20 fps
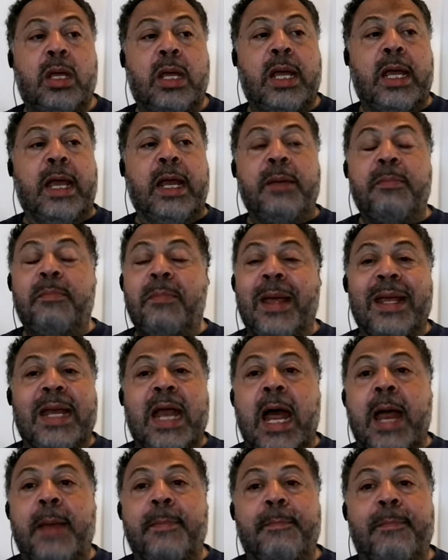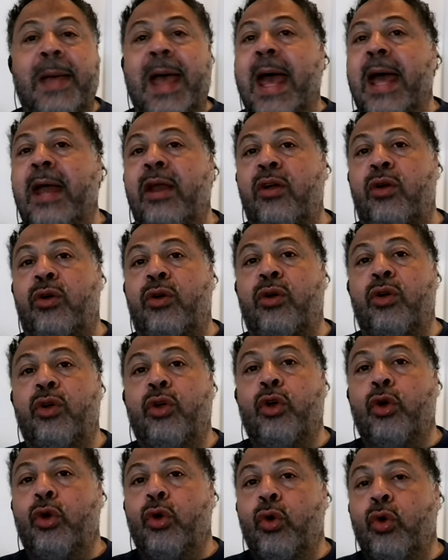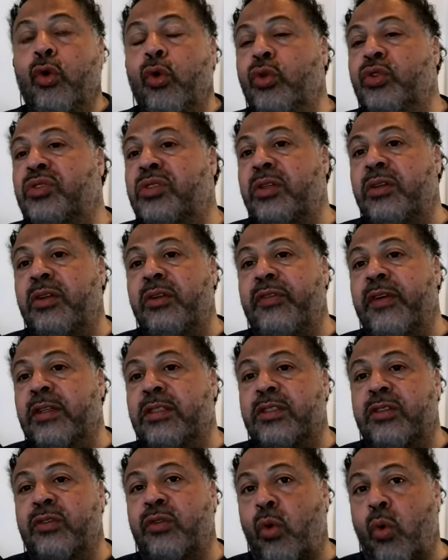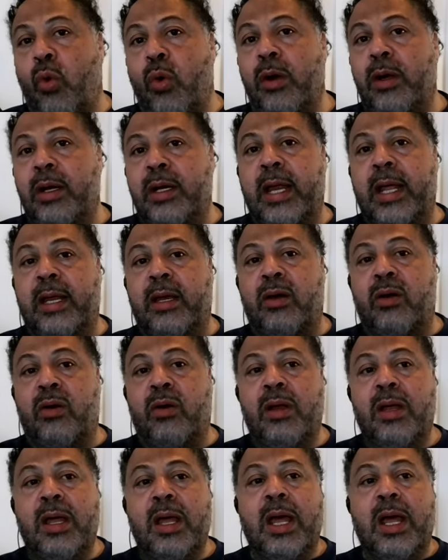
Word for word: it may not matter who's the defensive coordinator